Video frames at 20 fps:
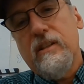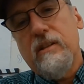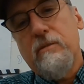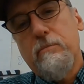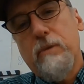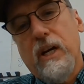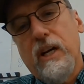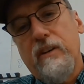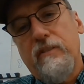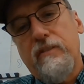
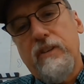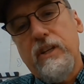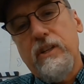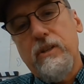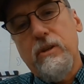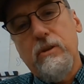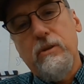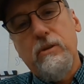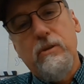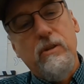but if you
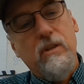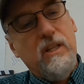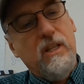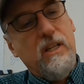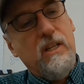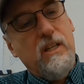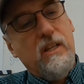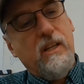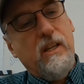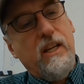do
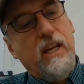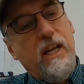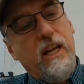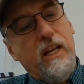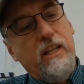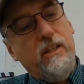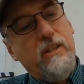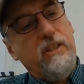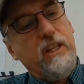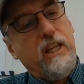
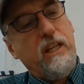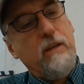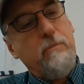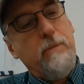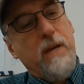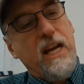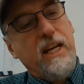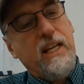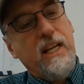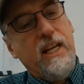and you stick it
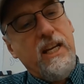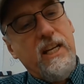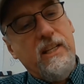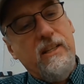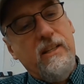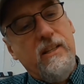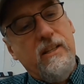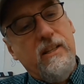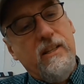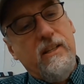back
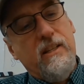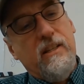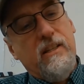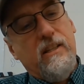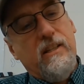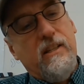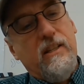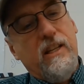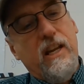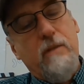in,
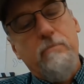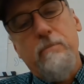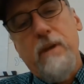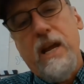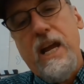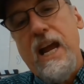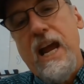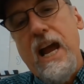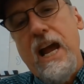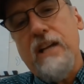it
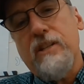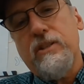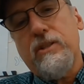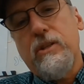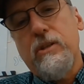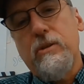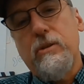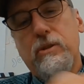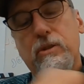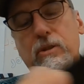may ask
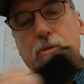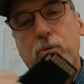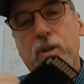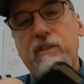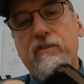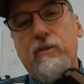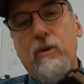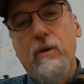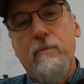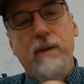you to
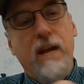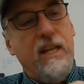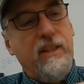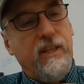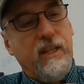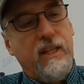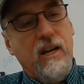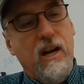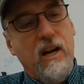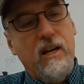reformat
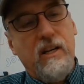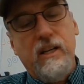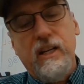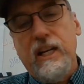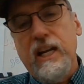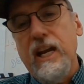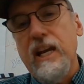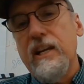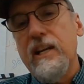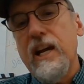the card.
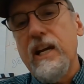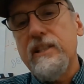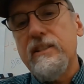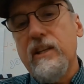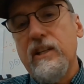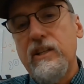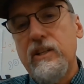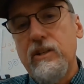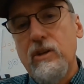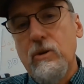Again, I
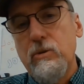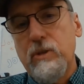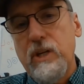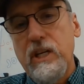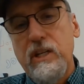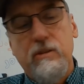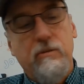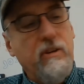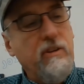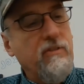said you don't
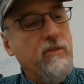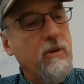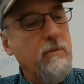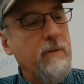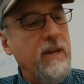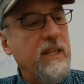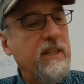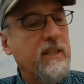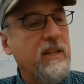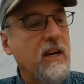need to
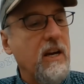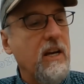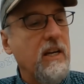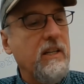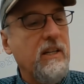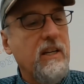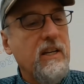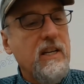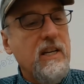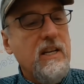reformat the
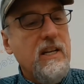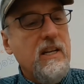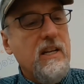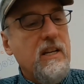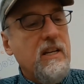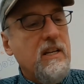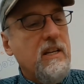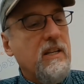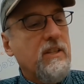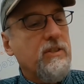card.
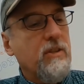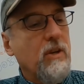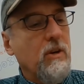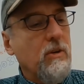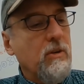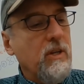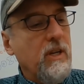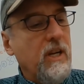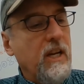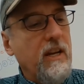
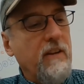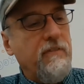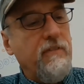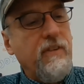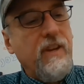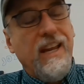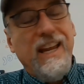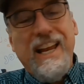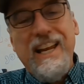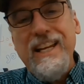So if
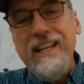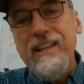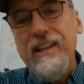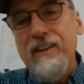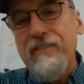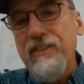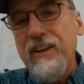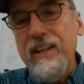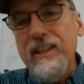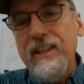
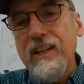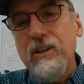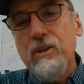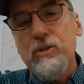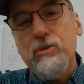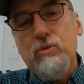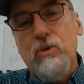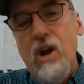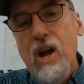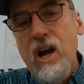anything
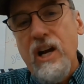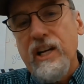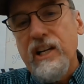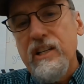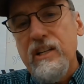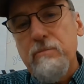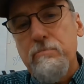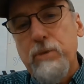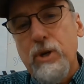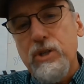goes wrong and
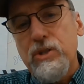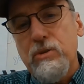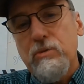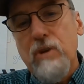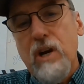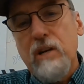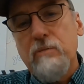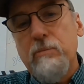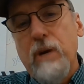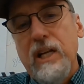you push the
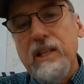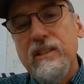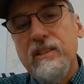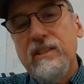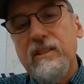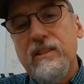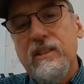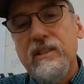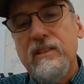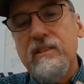wrong
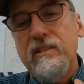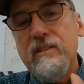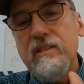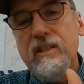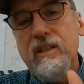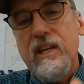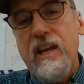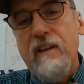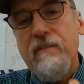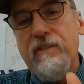buttons and
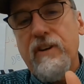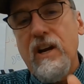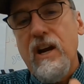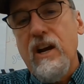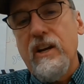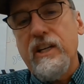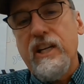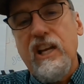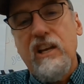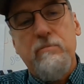you can't figure out
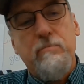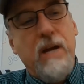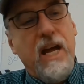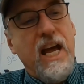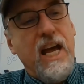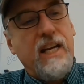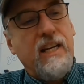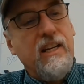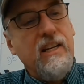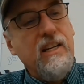how to get it
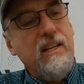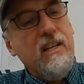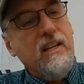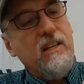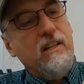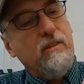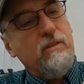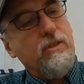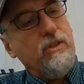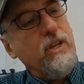back,
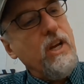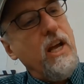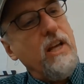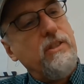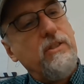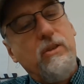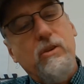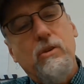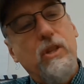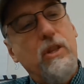
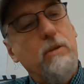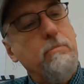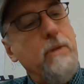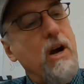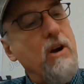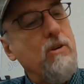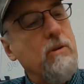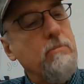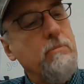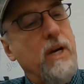just go to the
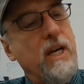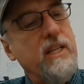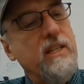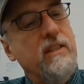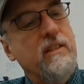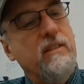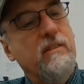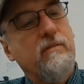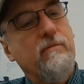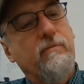power
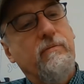button,